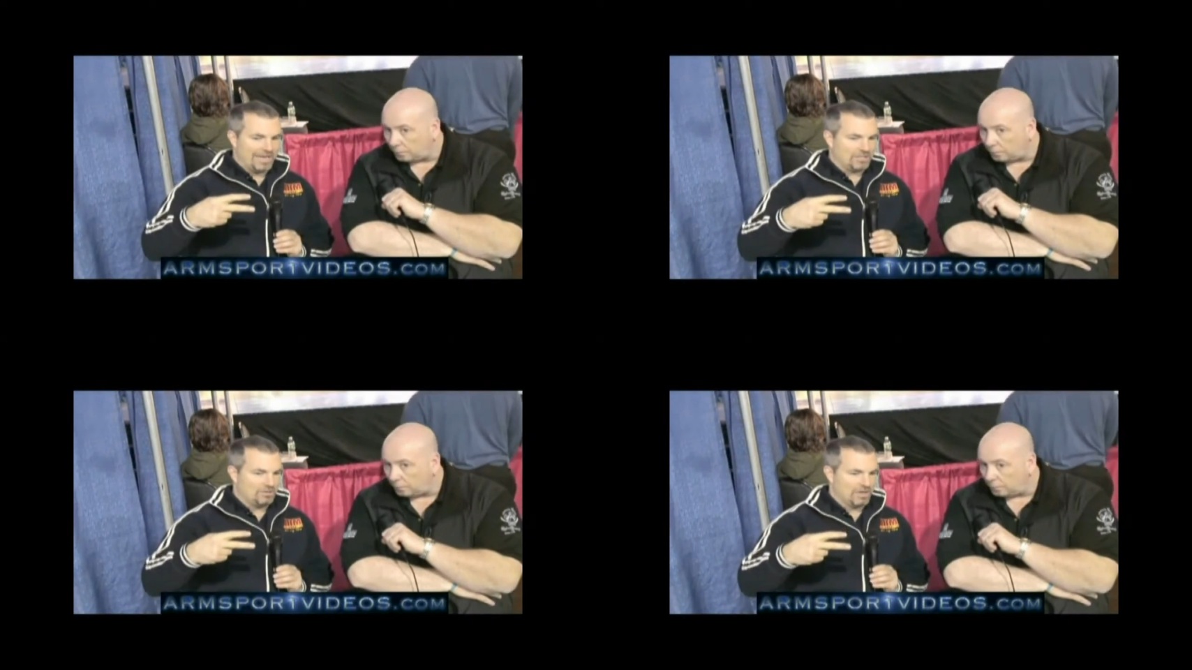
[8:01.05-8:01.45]
Speaker 1: the
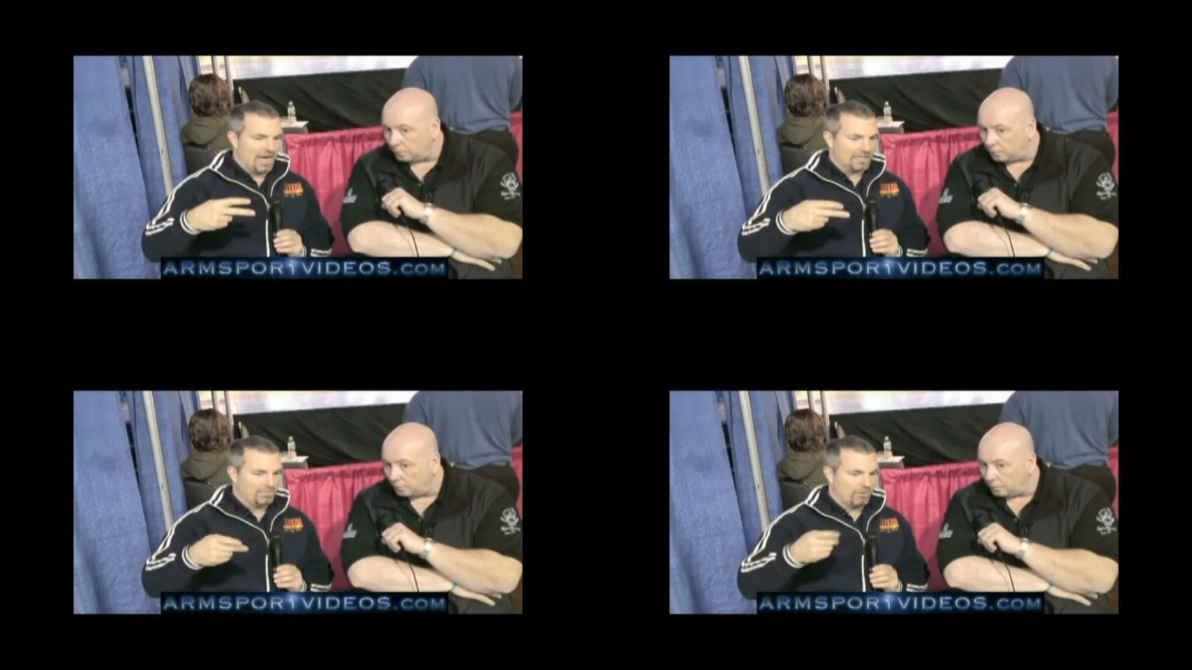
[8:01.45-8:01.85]
next 2
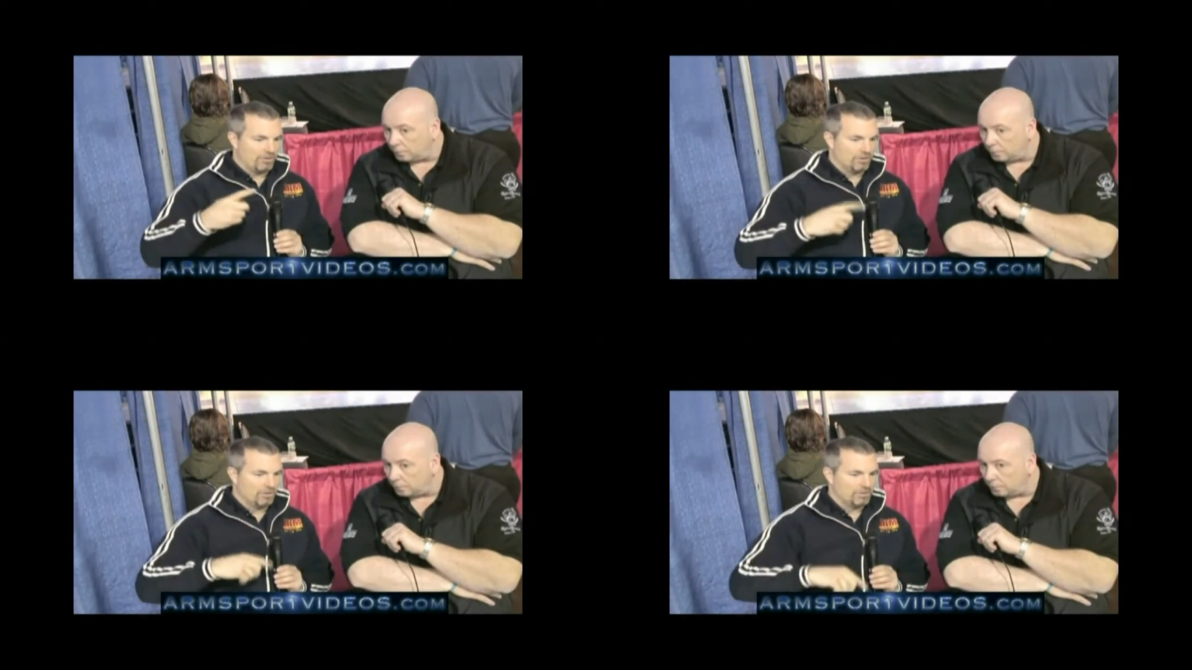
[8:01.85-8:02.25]
guys
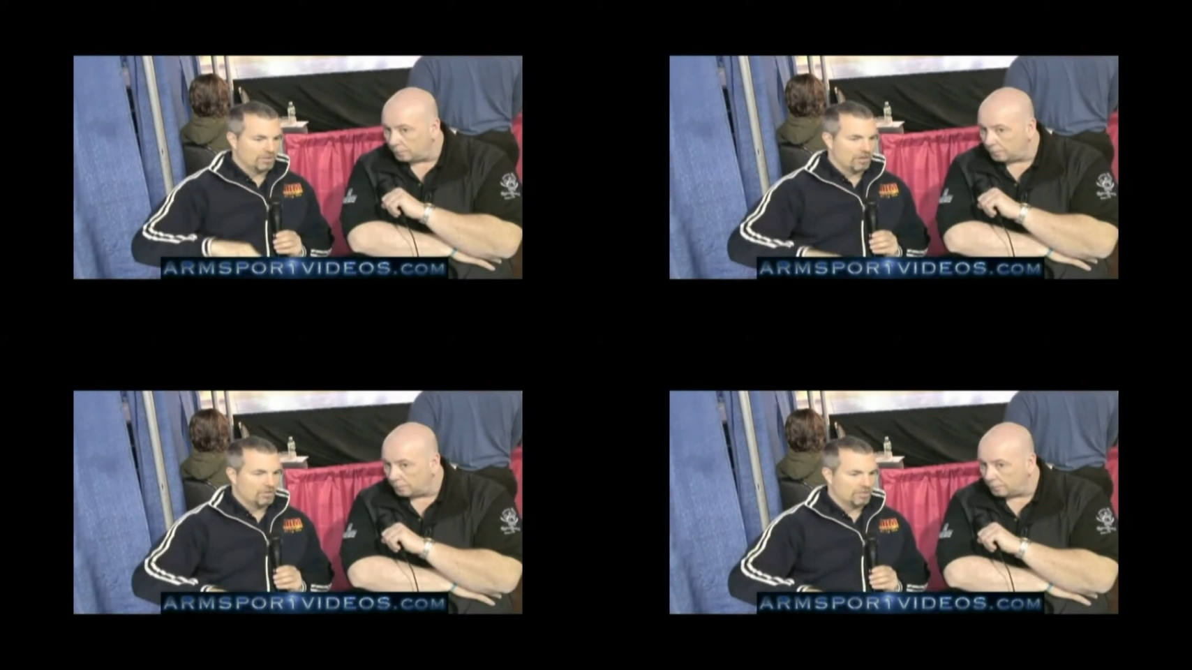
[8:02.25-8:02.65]
pull, the
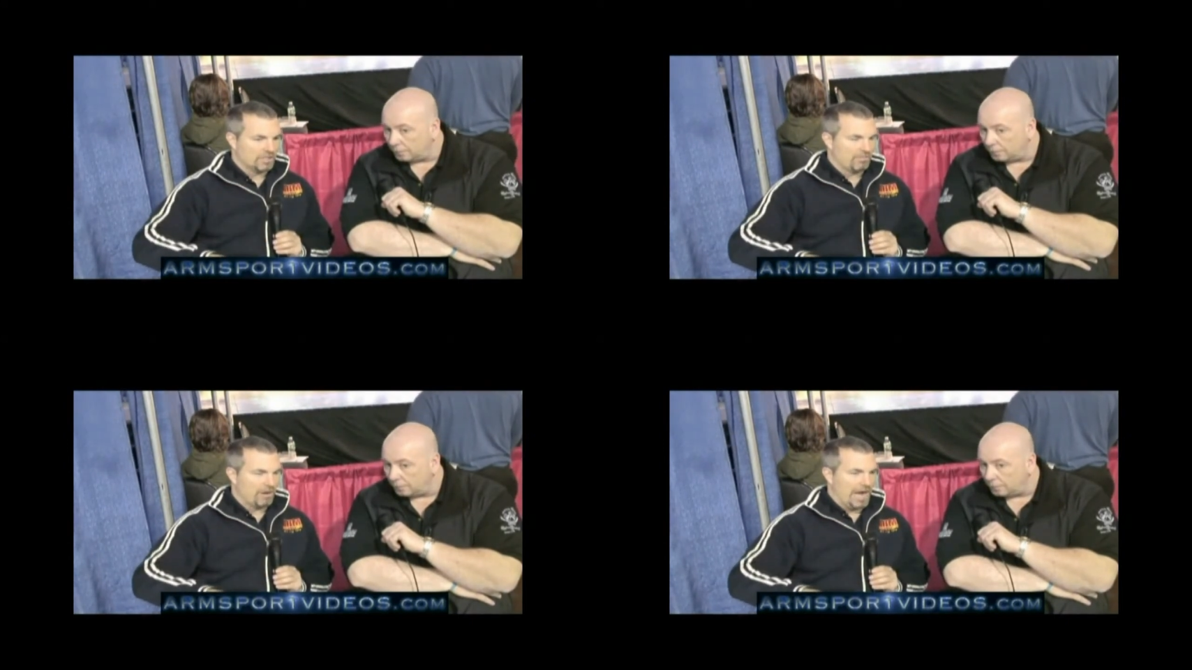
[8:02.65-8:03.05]
loser goes
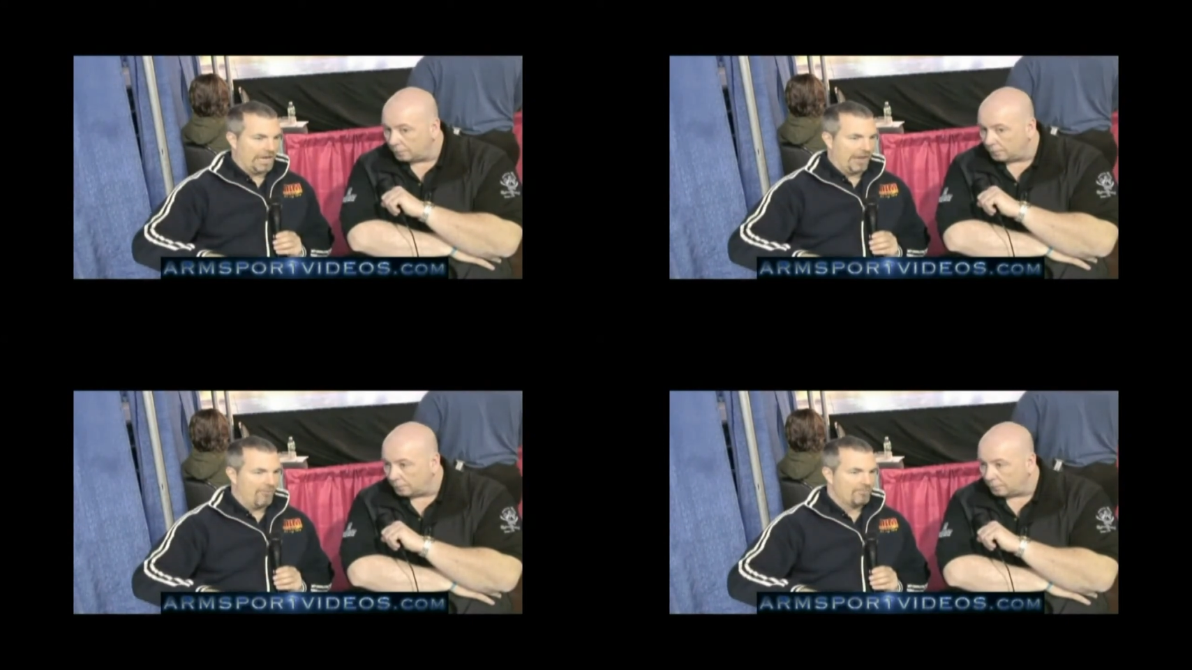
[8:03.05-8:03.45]
to the
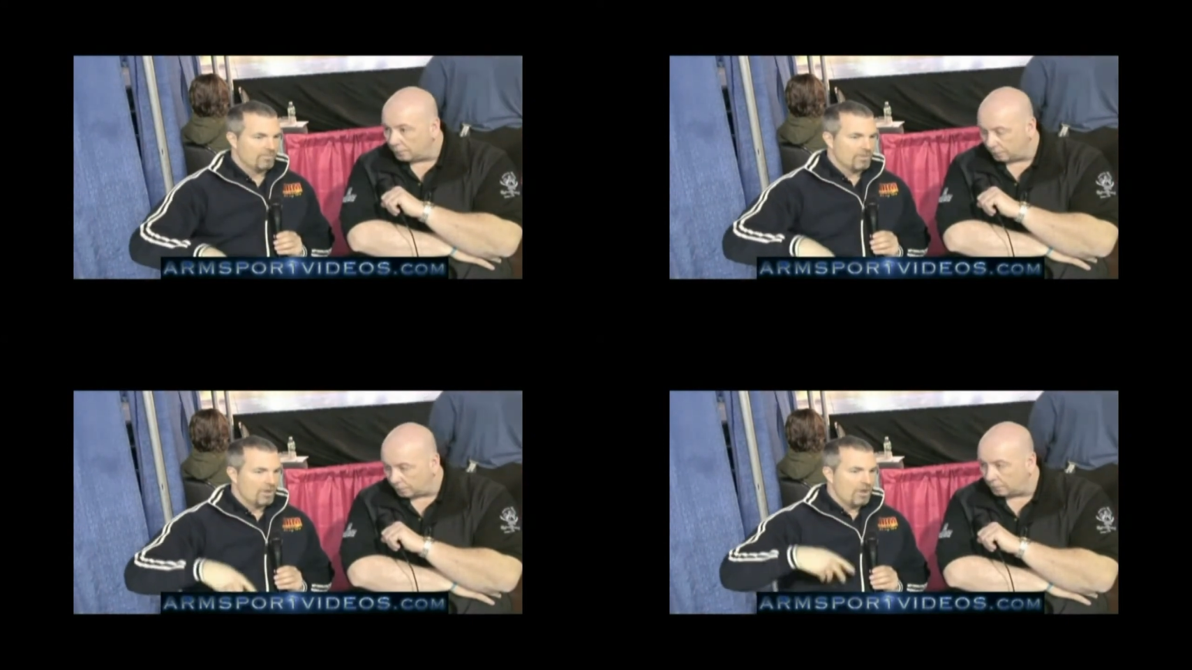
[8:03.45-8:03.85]
bracket.
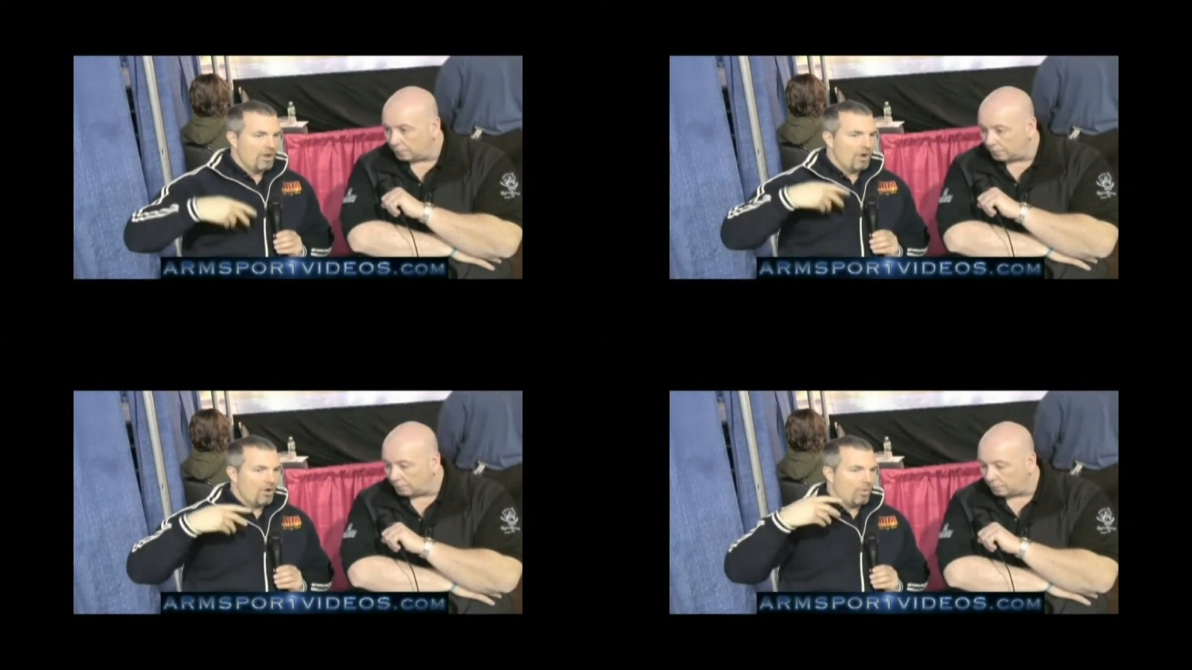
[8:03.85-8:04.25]

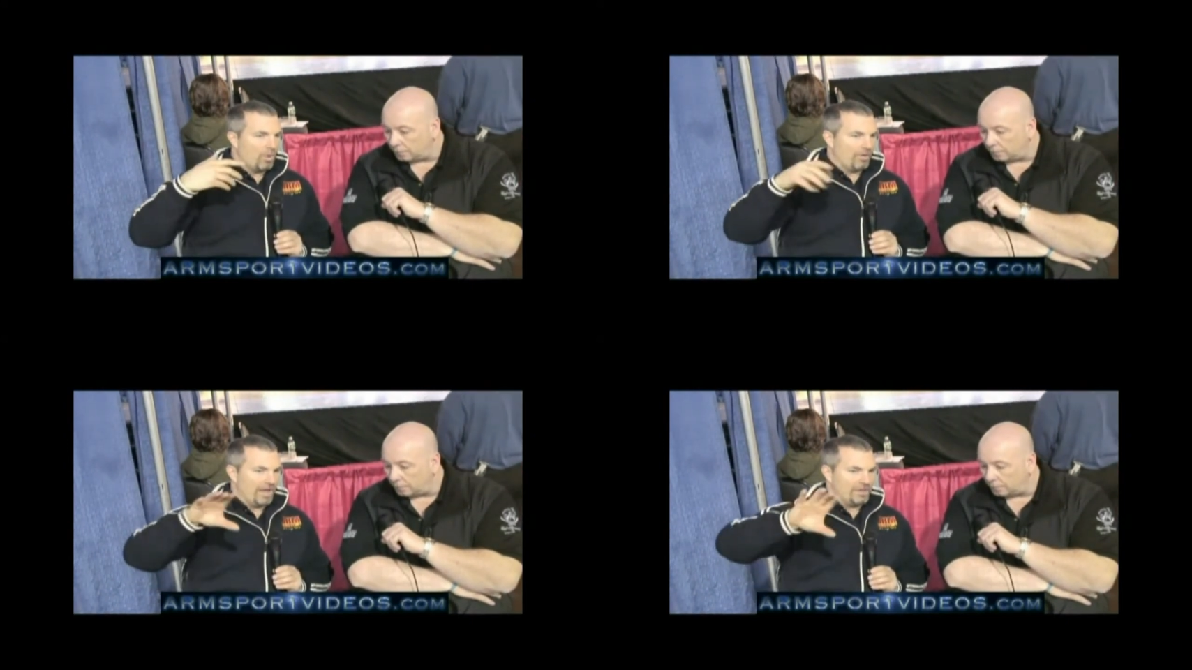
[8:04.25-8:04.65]

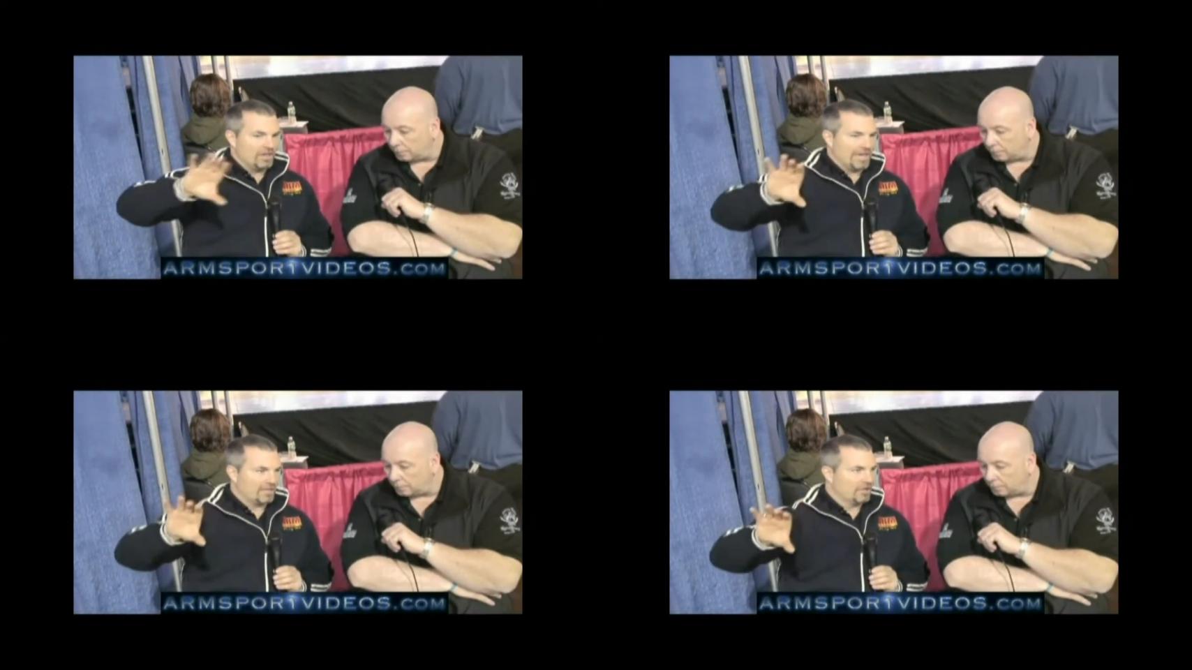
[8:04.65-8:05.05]
Well, then
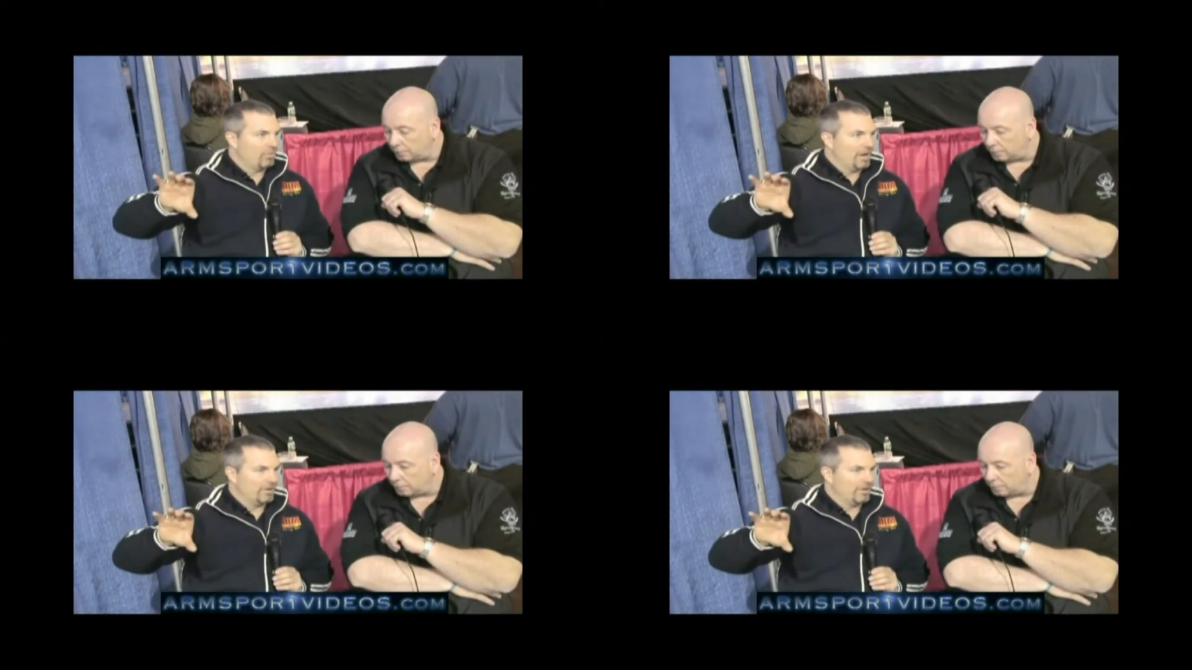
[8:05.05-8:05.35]
you get to the